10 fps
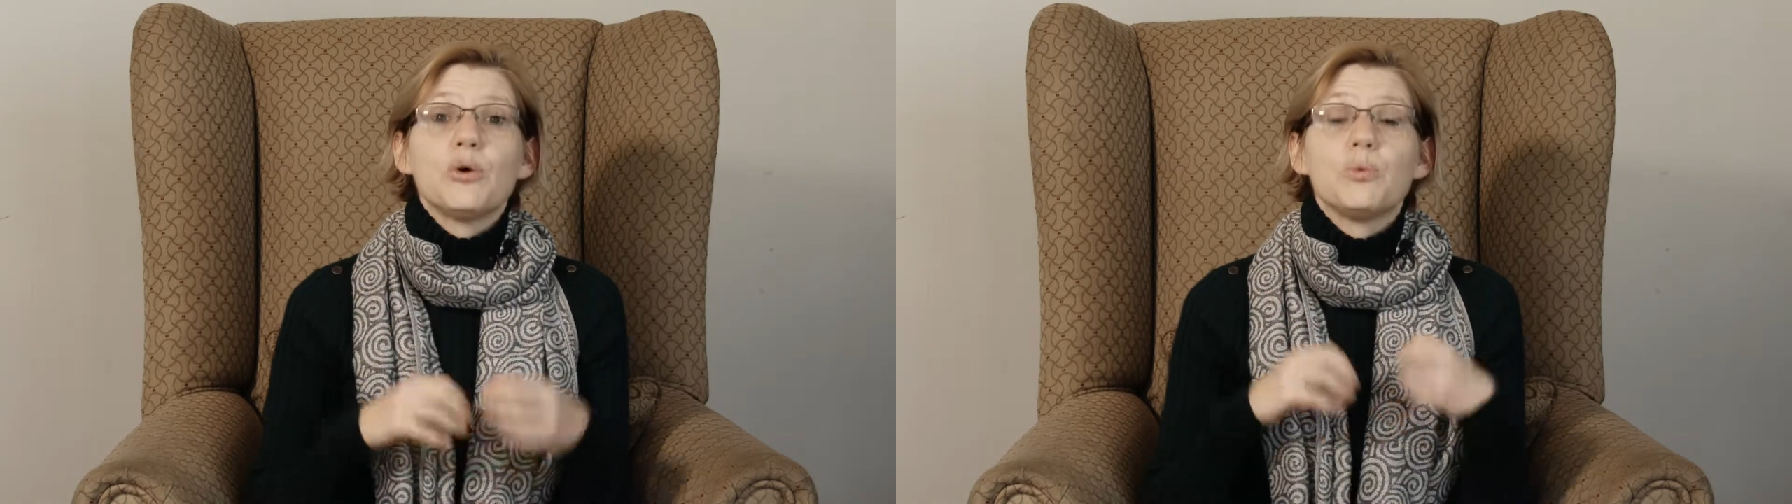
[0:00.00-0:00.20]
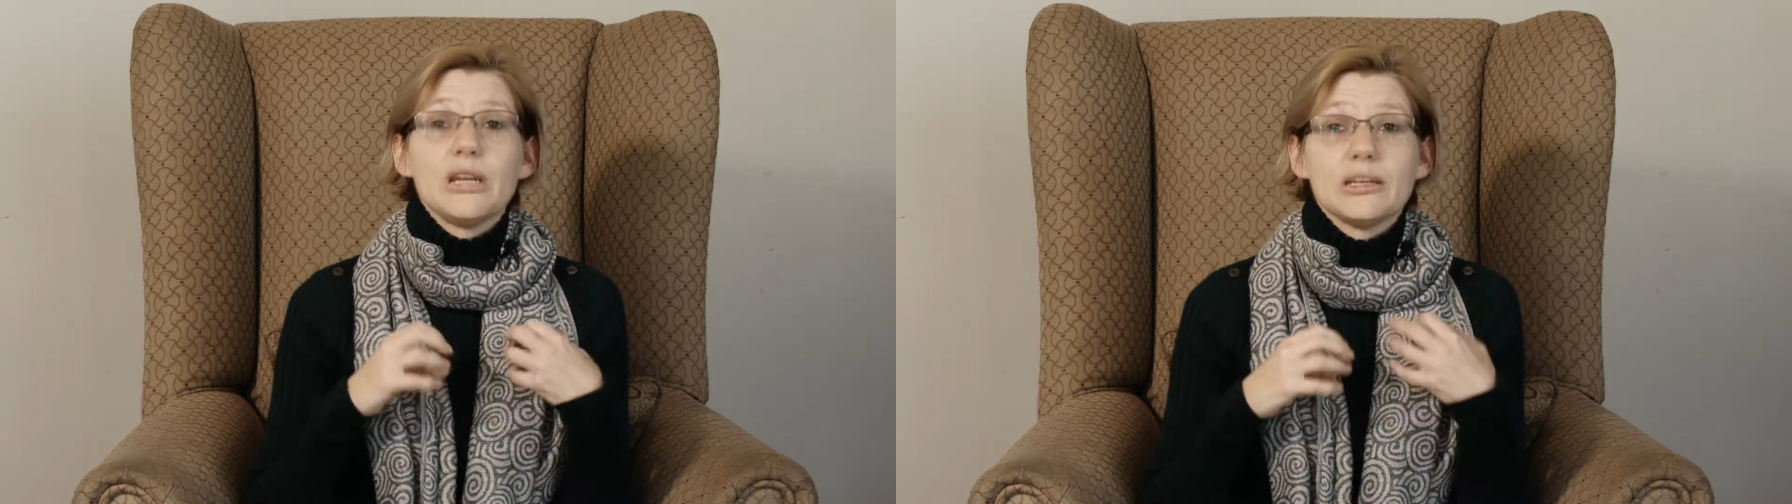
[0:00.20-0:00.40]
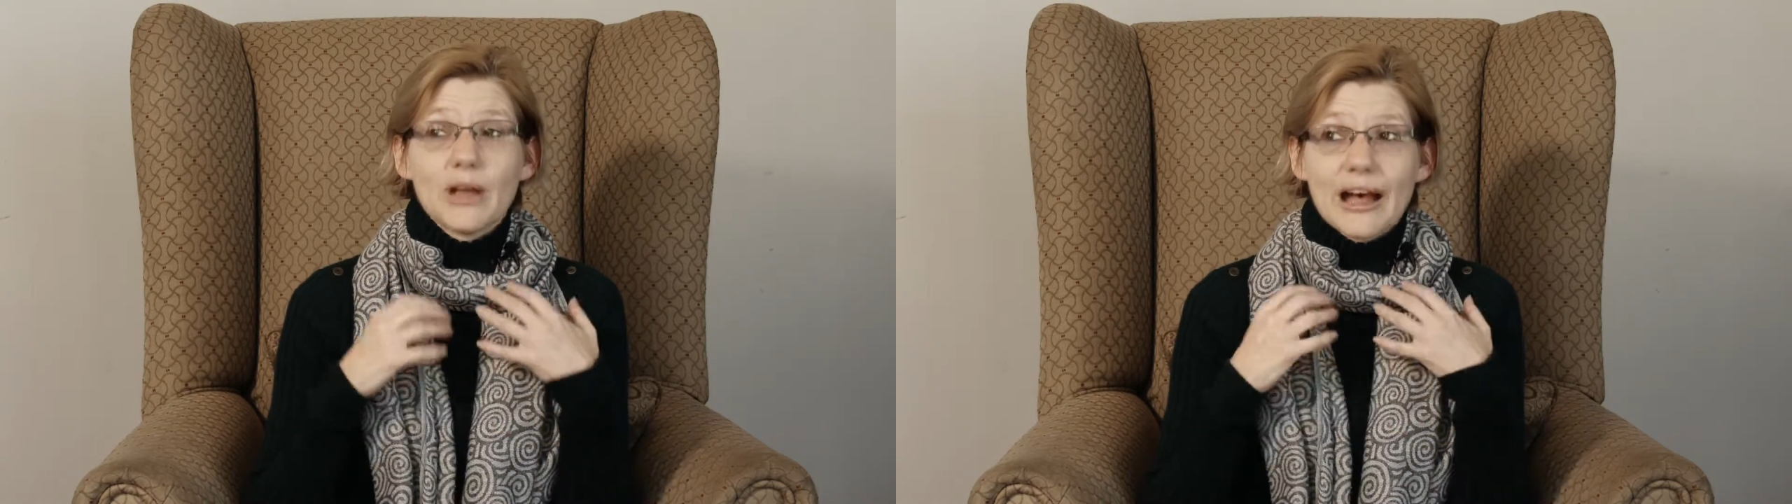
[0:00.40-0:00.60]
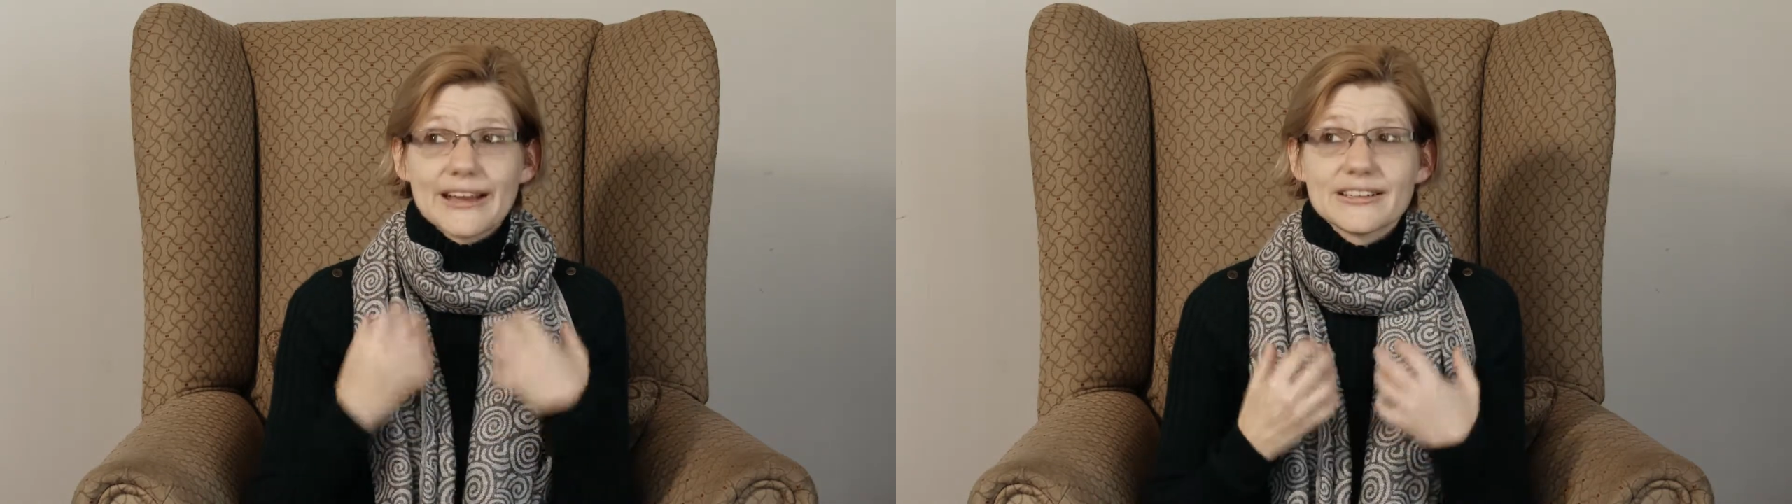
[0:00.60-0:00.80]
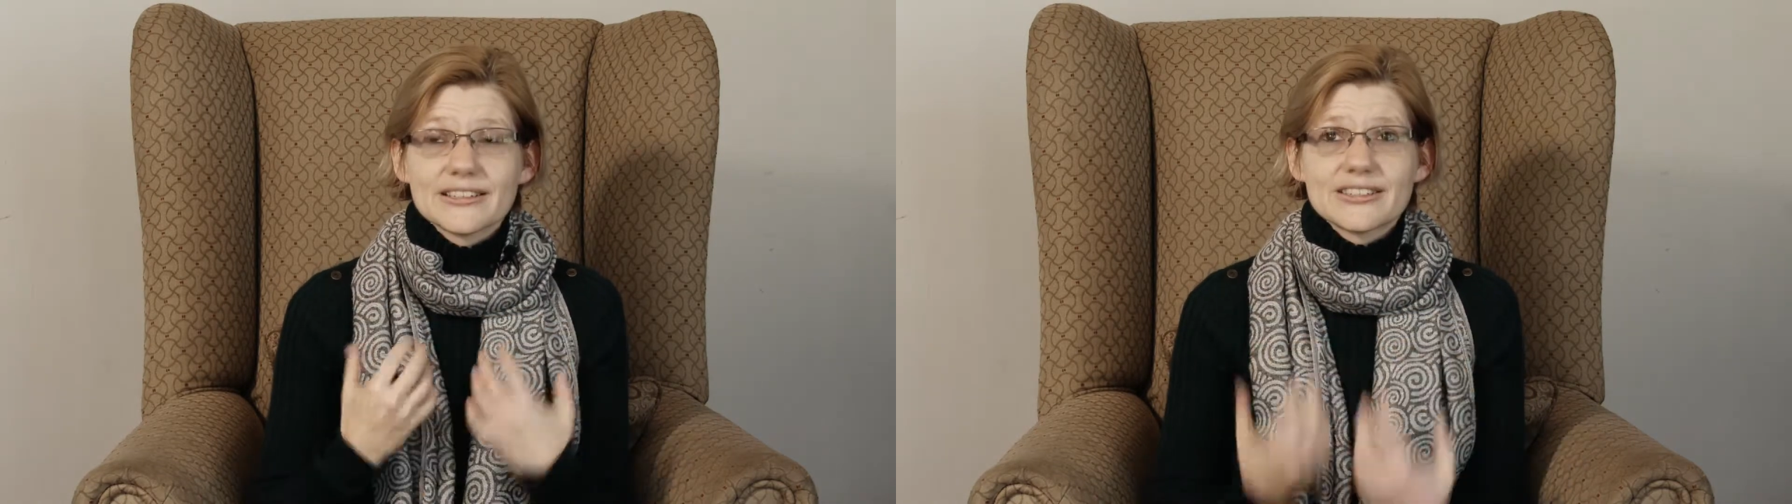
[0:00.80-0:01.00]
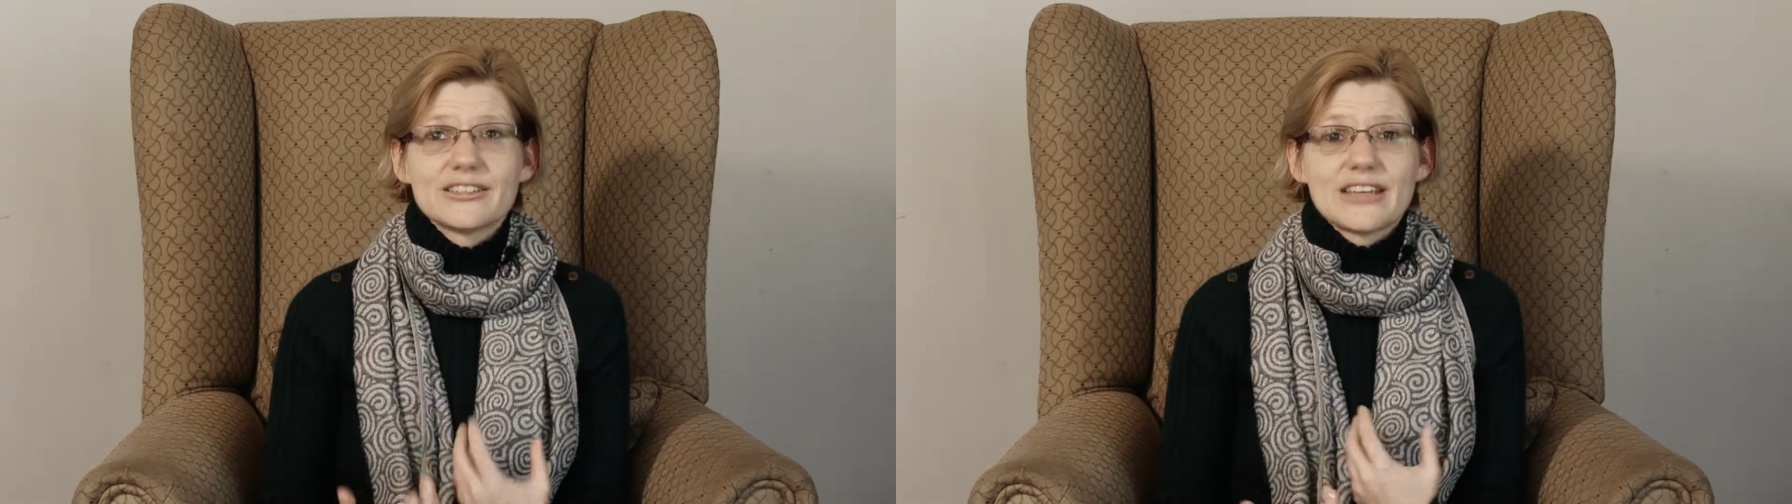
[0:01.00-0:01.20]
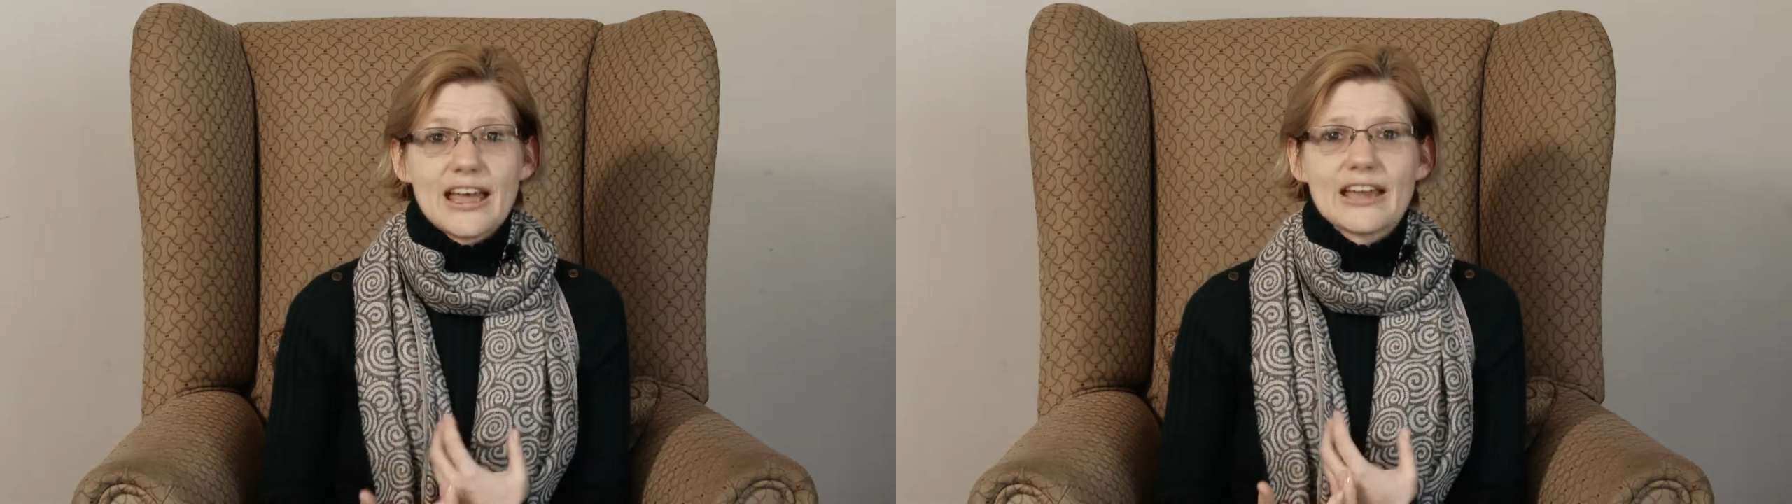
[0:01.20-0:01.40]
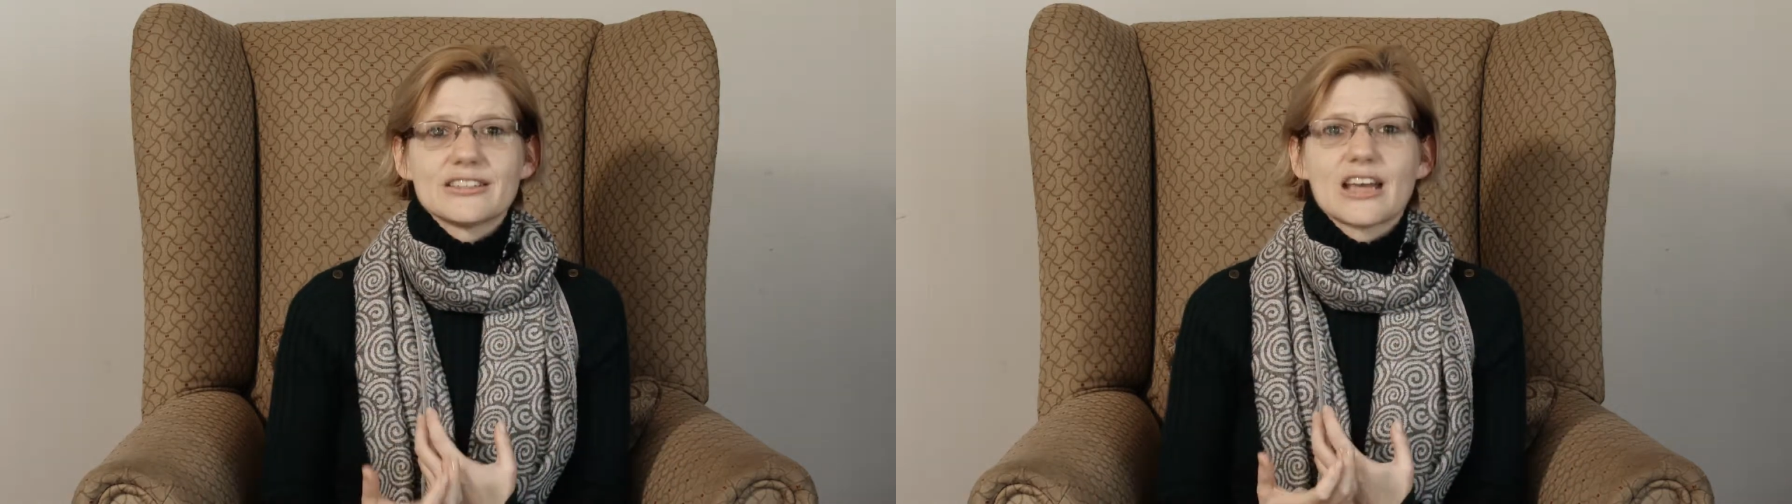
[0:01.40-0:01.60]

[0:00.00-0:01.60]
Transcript: We understand